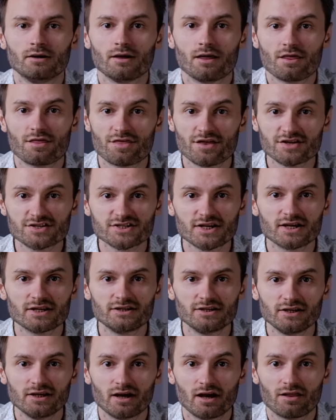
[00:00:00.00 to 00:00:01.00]
This
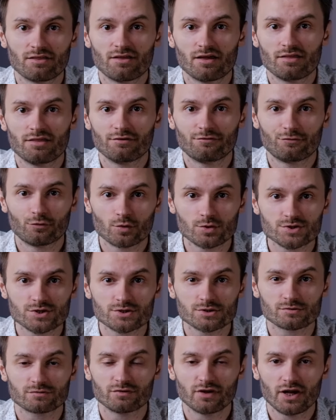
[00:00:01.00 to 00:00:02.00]
idea that the
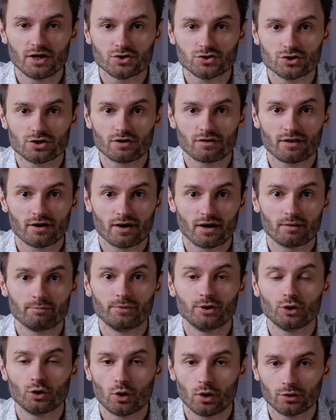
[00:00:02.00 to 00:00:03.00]
forces of nature that are
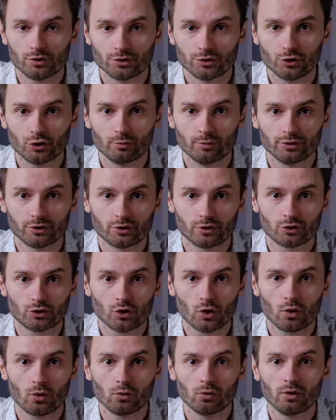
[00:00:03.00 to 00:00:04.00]
beyond human
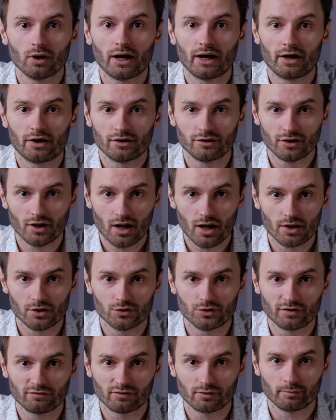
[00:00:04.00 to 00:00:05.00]
control are not
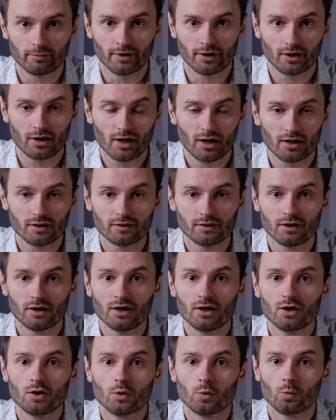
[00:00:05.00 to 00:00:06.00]
driven by God
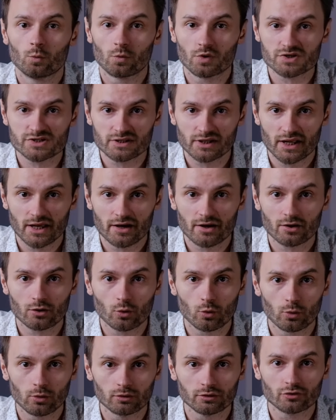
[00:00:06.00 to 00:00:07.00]
was later
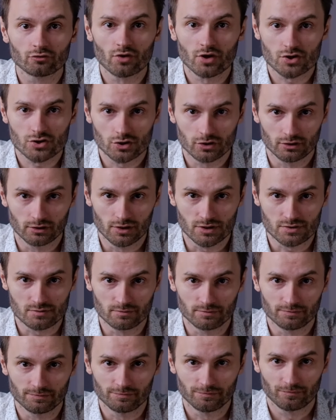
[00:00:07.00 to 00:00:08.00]
called
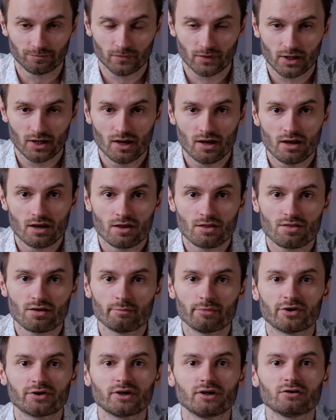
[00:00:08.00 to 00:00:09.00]
rationalism. The
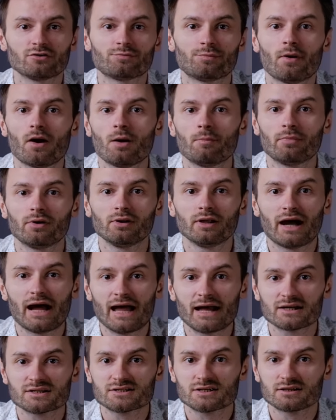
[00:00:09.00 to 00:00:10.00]
Marquis of Pombal
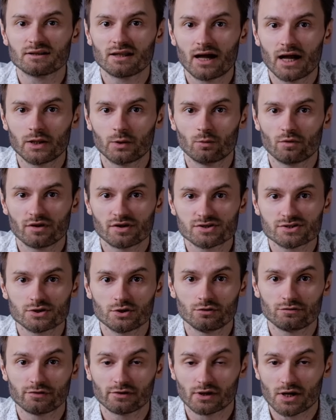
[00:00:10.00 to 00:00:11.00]
acts in line with this
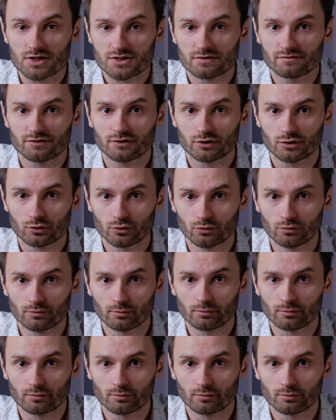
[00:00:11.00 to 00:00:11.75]
new philosophy too.